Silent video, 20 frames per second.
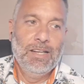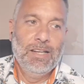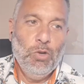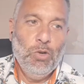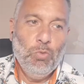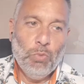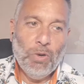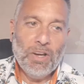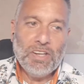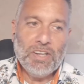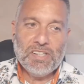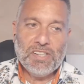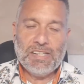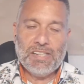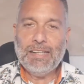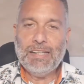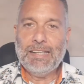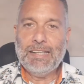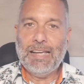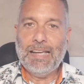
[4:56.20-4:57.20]
What is he
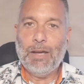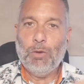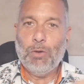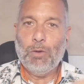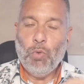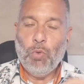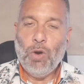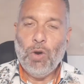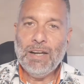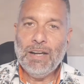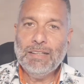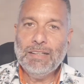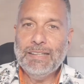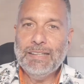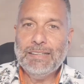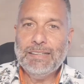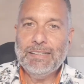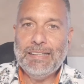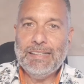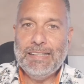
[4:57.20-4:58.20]
saying here? One,
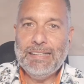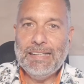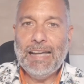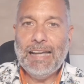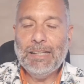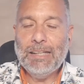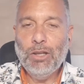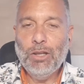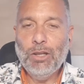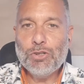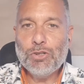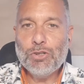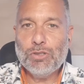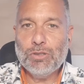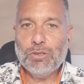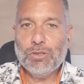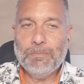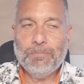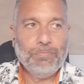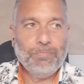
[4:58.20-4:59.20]
that he had lost
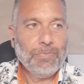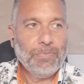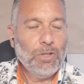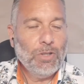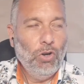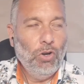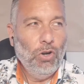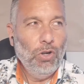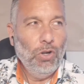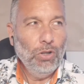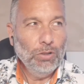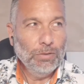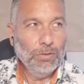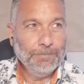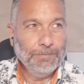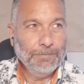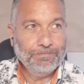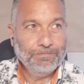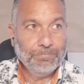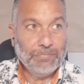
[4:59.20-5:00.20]

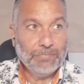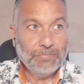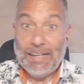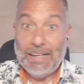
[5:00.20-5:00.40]
all and it